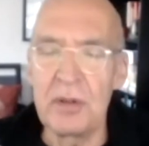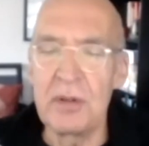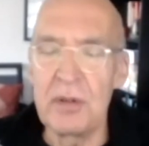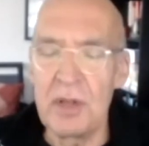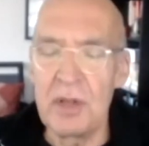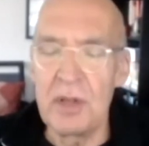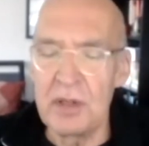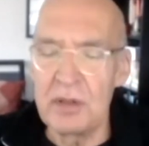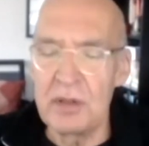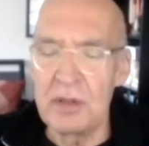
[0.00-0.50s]

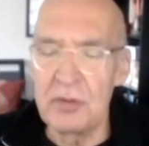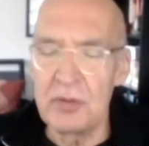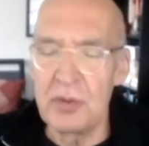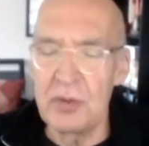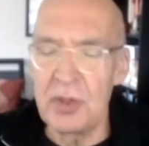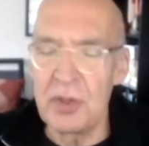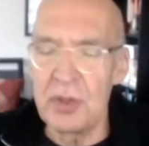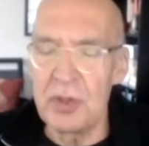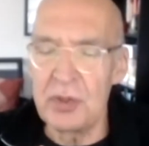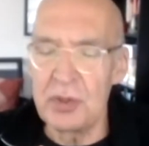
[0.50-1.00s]
than
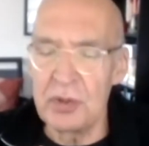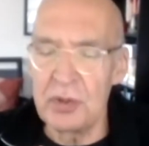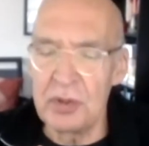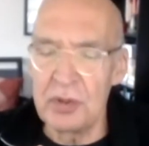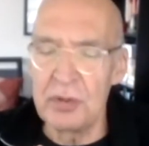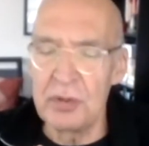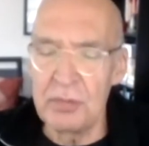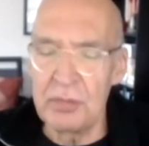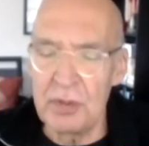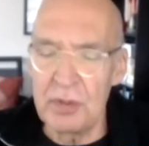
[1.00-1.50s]

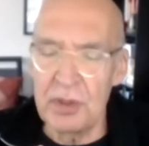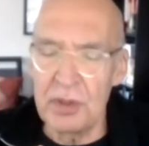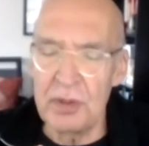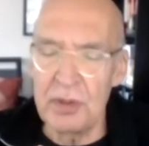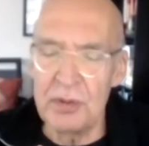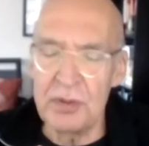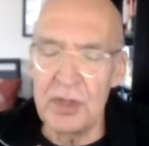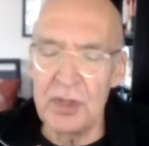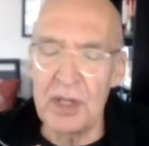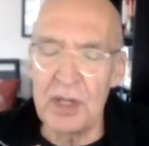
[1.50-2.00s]
traditional uh,
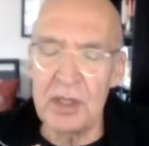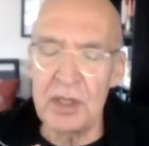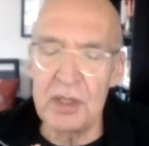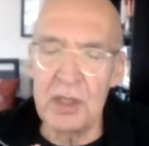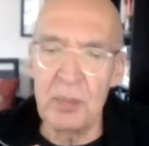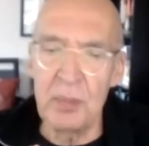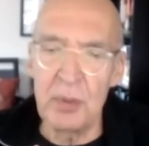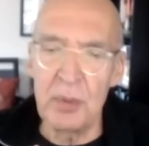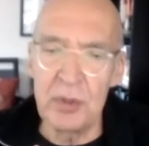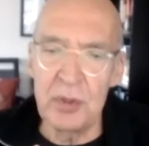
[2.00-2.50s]
JAK
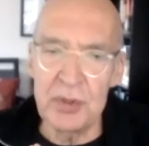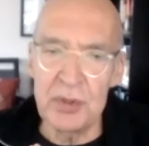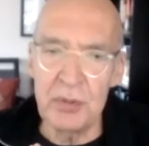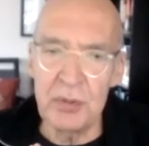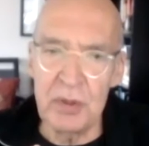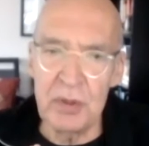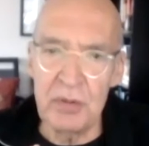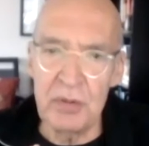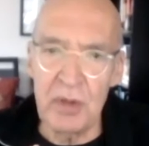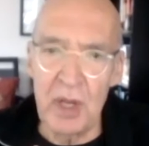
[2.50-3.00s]
inhibitors that
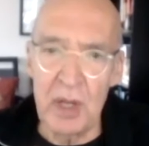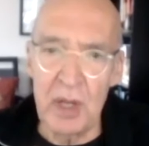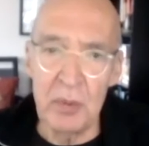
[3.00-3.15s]
we've had.